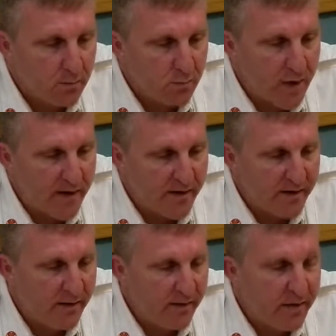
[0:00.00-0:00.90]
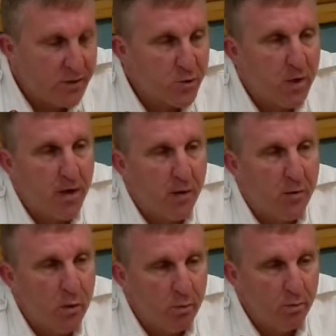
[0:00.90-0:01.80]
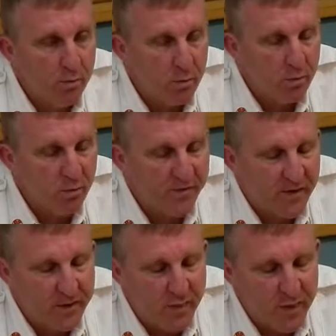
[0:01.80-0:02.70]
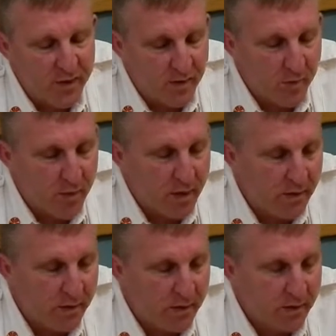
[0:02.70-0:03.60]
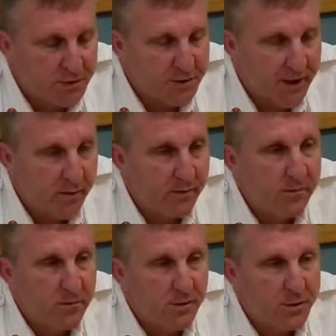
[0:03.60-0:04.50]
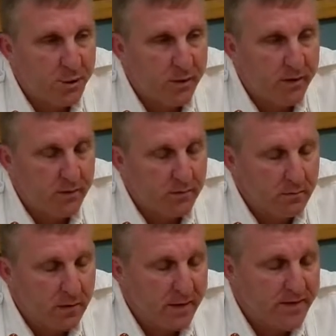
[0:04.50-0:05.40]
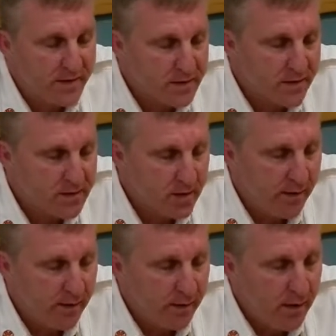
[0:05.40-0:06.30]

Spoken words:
rather than each run our own, we felt it better to run a shared or a joint testing site